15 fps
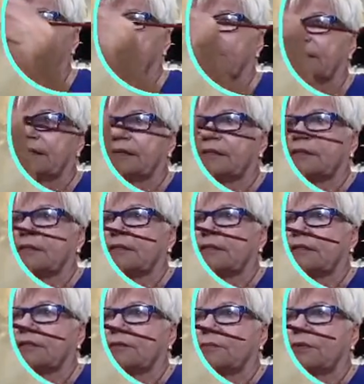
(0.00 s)
yes,
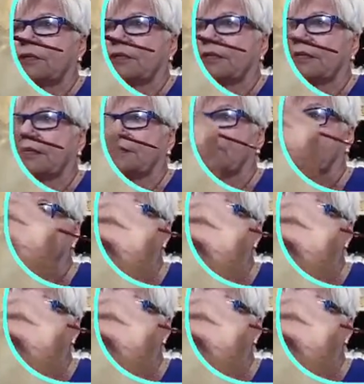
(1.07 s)
this could be a gift.